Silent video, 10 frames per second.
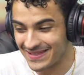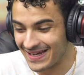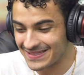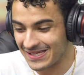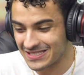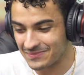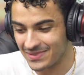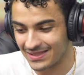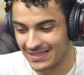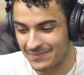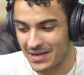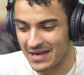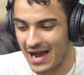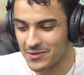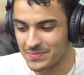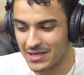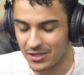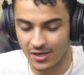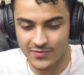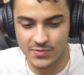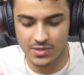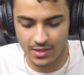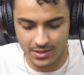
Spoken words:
Like my nerves.